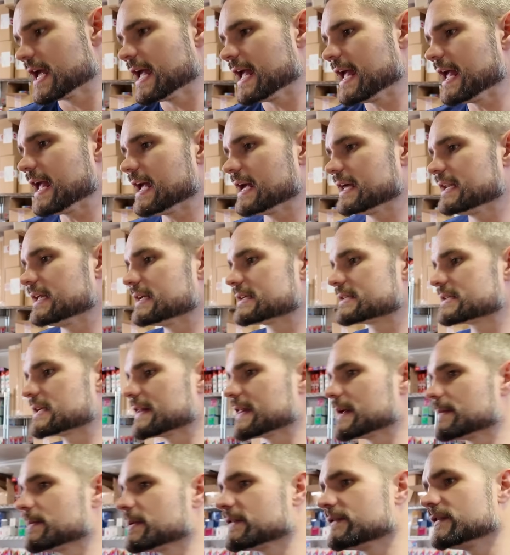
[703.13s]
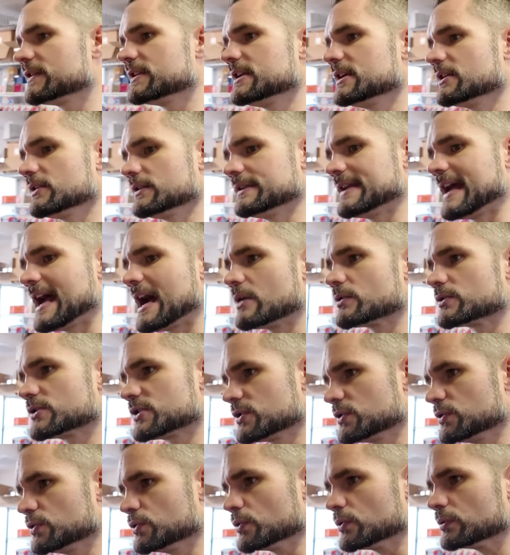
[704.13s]
And it's not that big of a deal now,
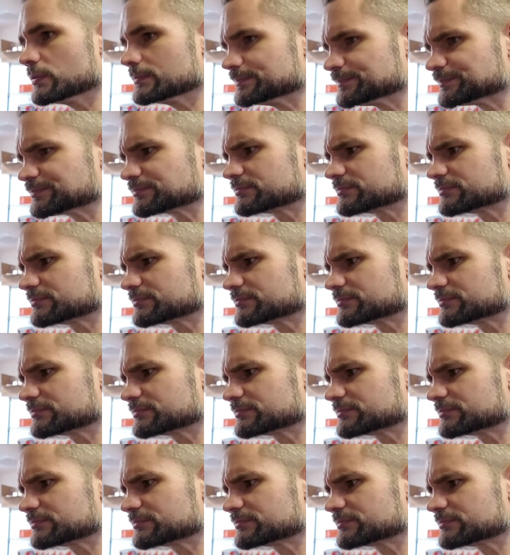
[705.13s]
too,